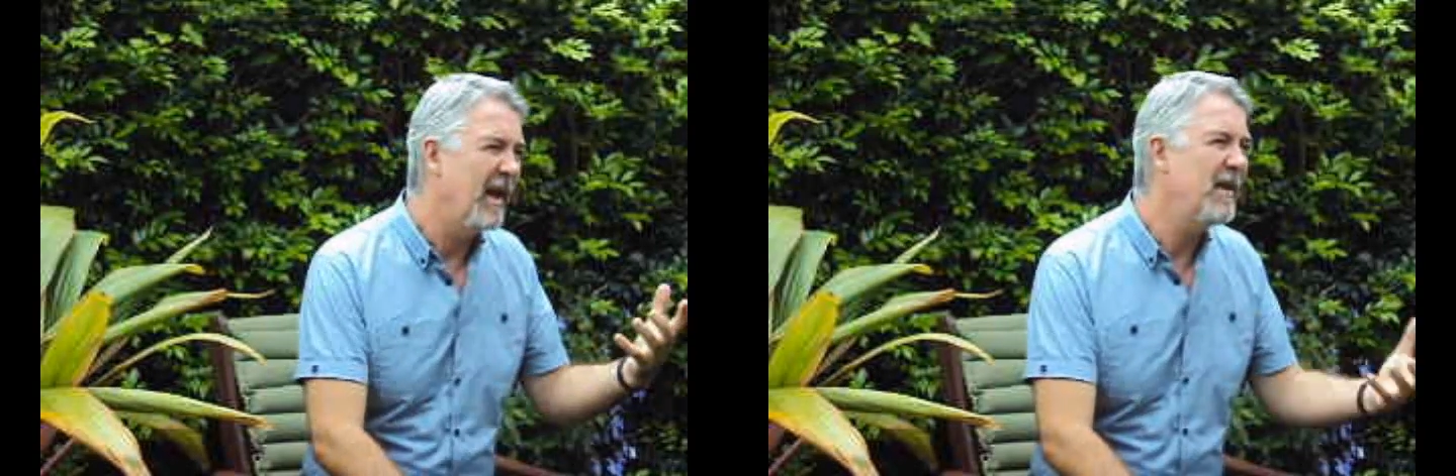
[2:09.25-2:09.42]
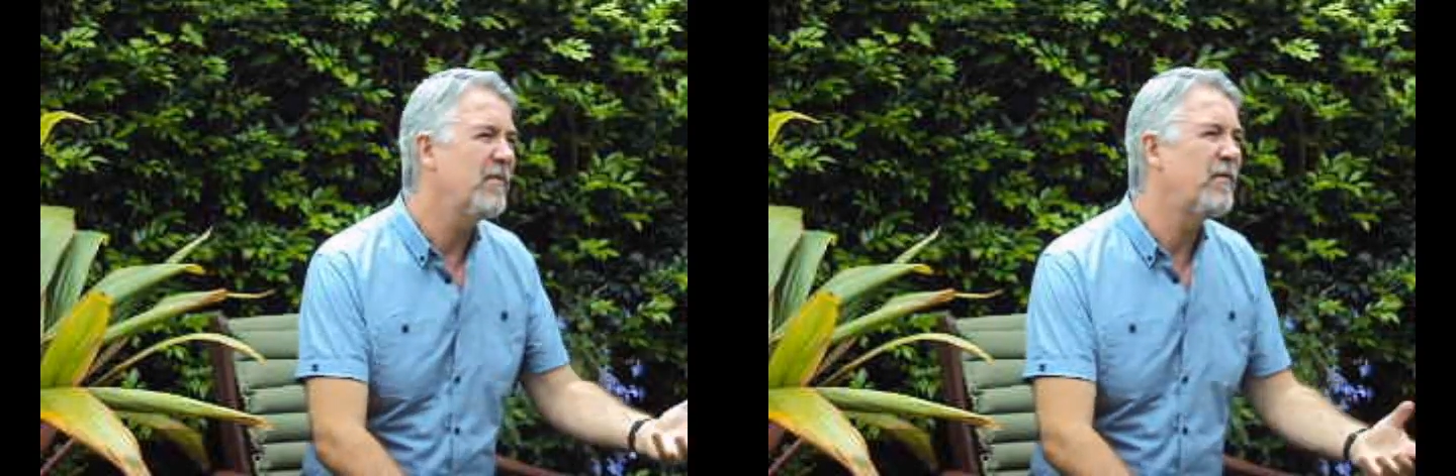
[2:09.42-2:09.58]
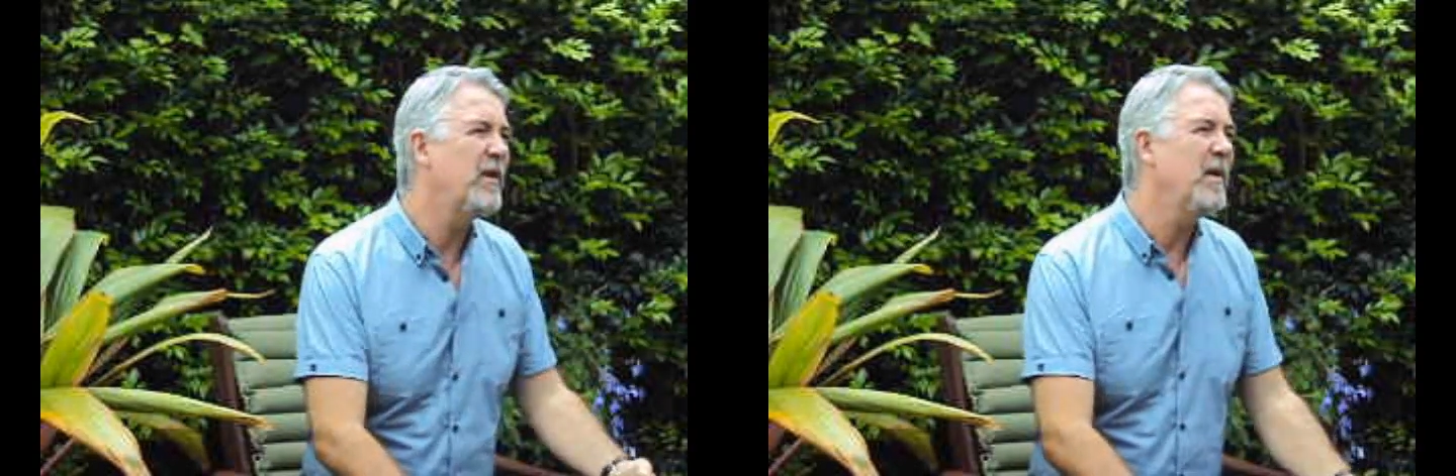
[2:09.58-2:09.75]

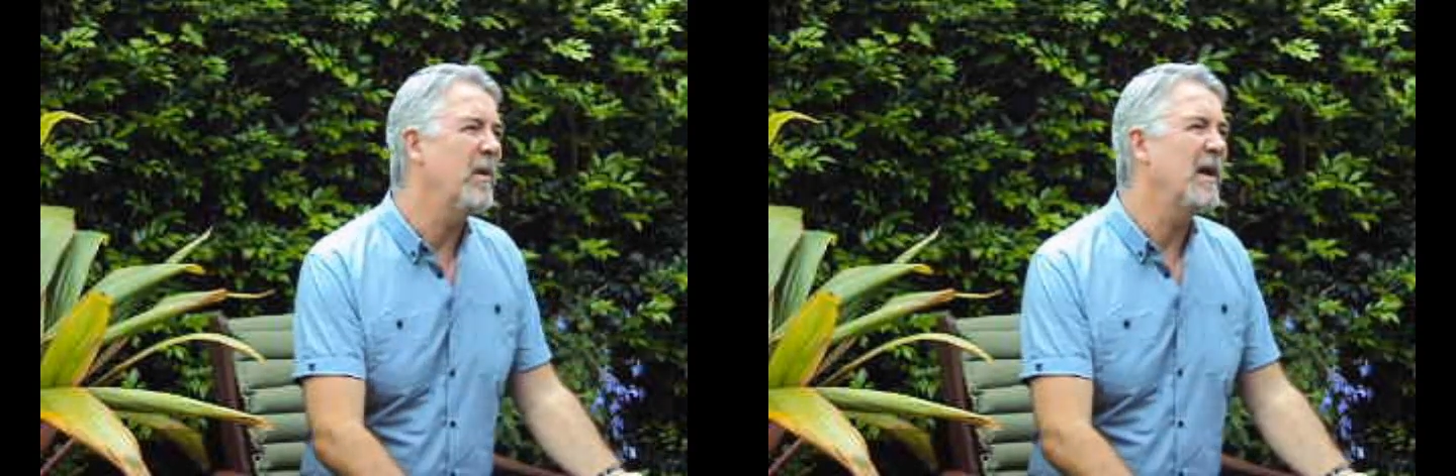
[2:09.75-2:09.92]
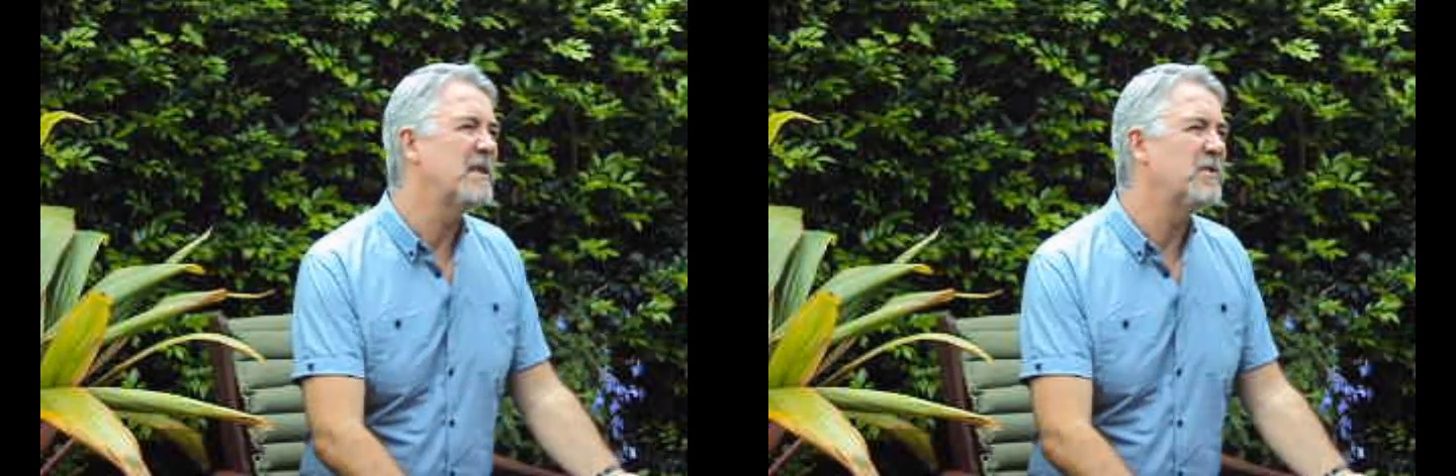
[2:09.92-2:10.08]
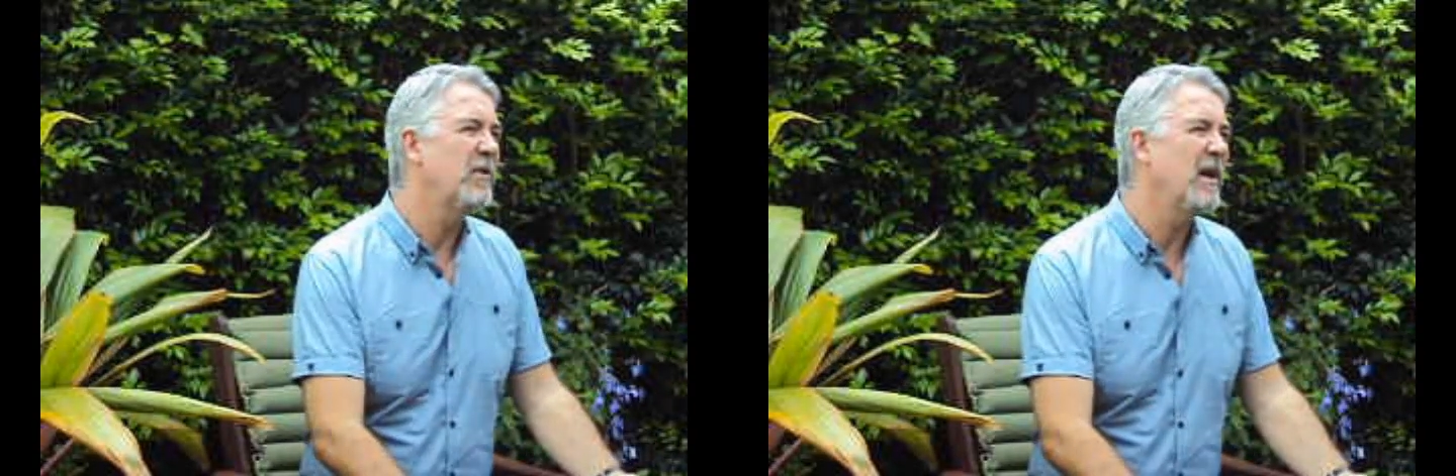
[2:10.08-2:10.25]
in
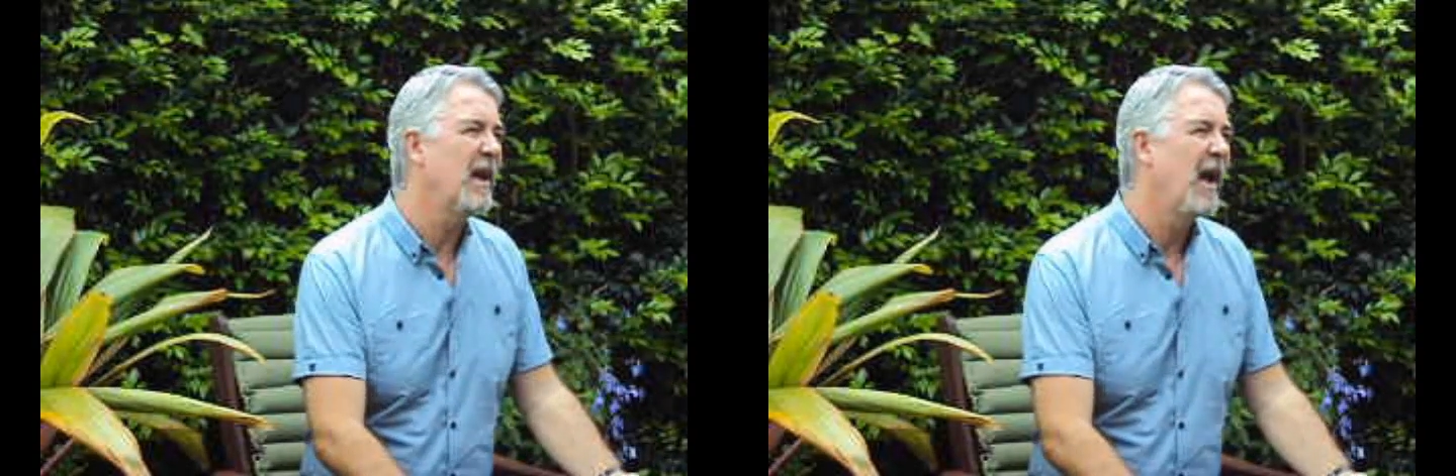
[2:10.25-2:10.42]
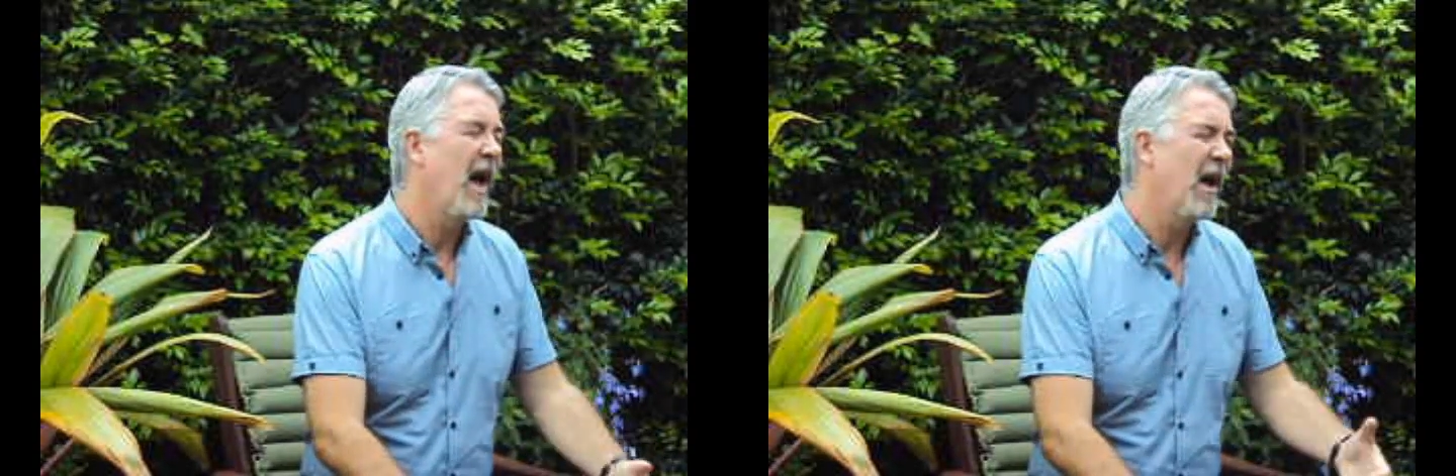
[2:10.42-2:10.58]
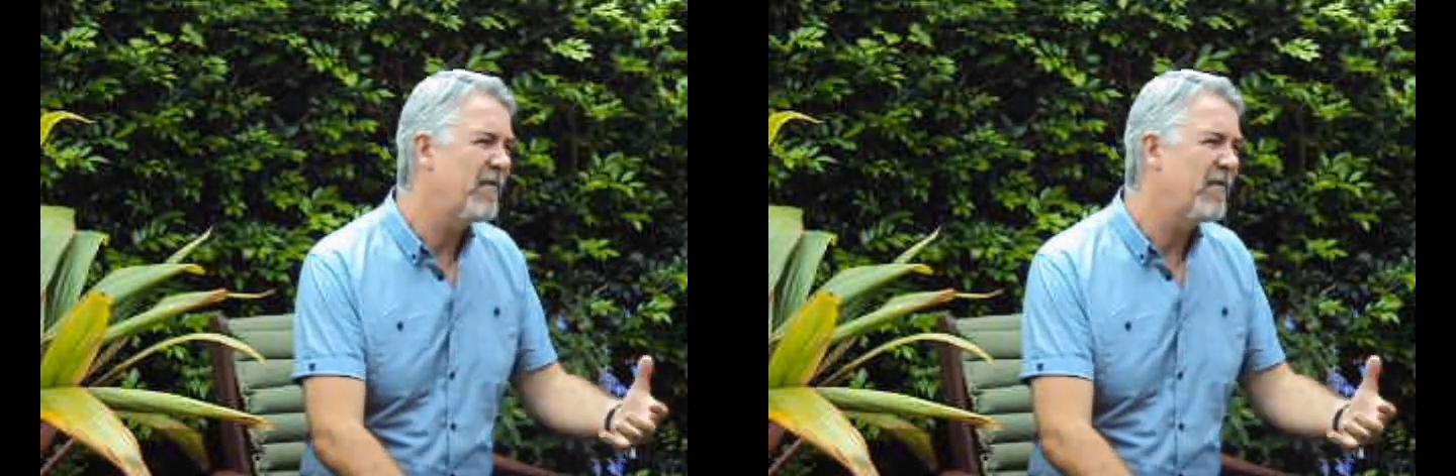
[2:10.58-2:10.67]
Freemasonry.